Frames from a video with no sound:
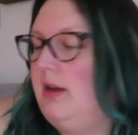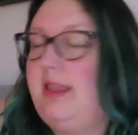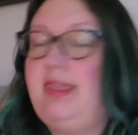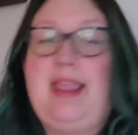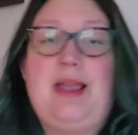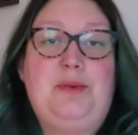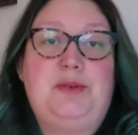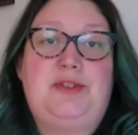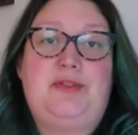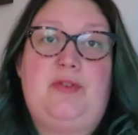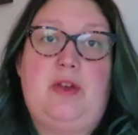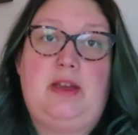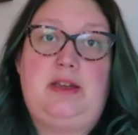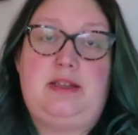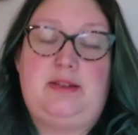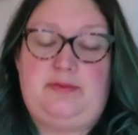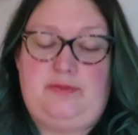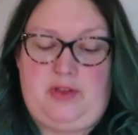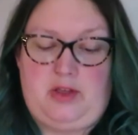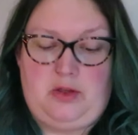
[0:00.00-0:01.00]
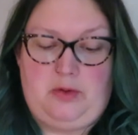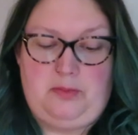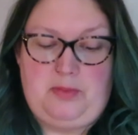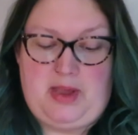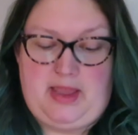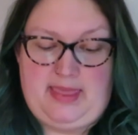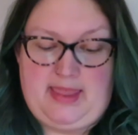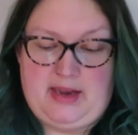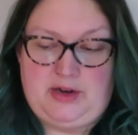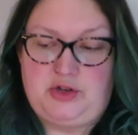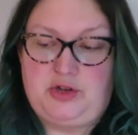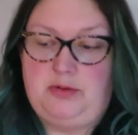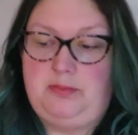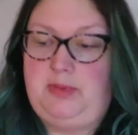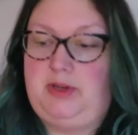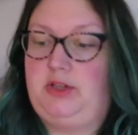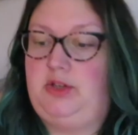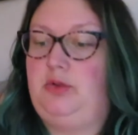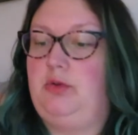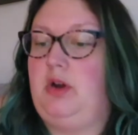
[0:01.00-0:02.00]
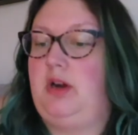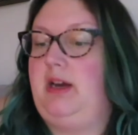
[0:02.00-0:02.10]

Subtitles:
And that was fun to film, and that shouldn't be too